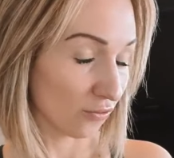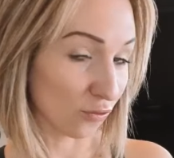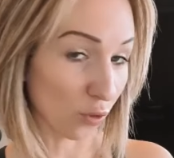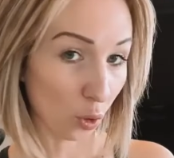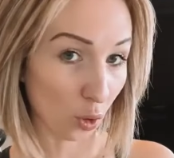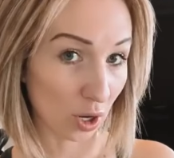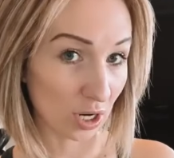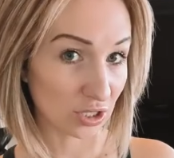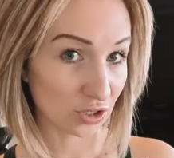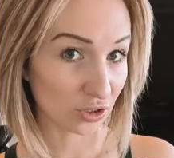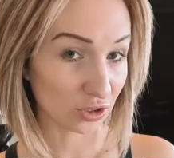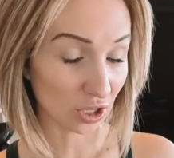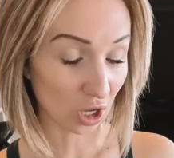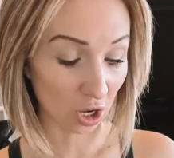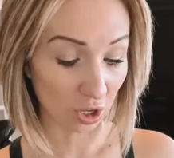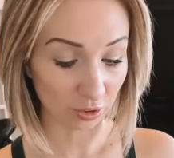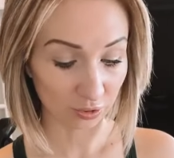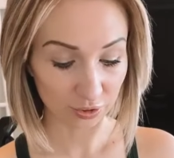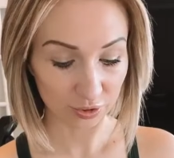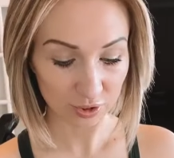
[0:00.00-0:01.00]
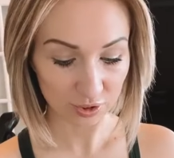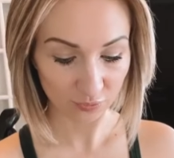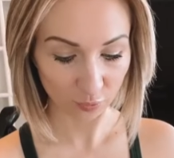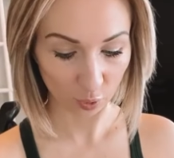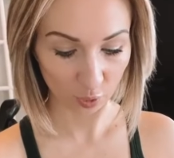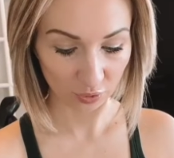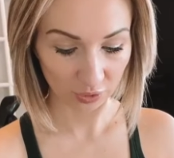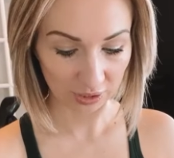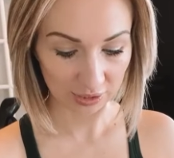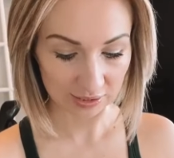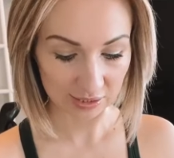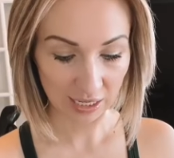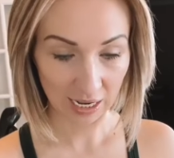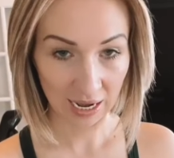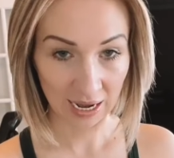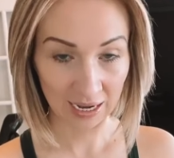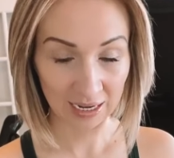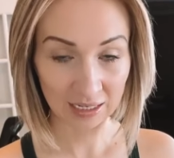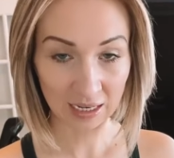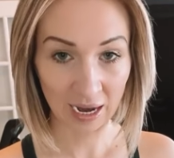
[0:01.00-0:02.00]
$400 for these
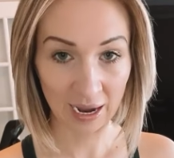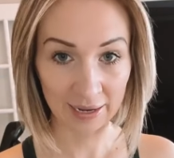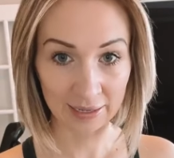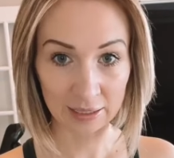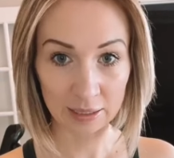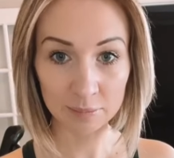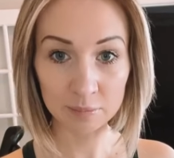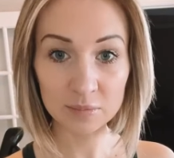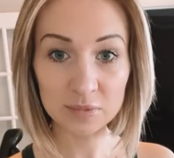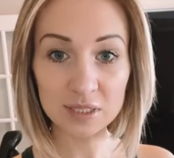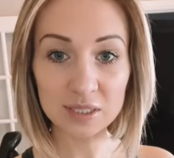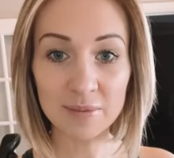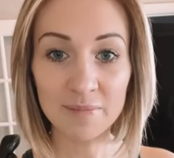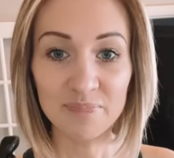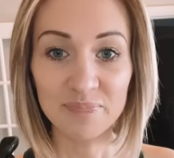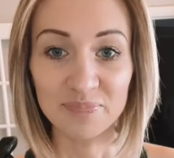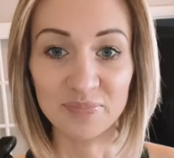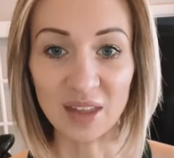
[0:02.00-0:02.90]
8 items.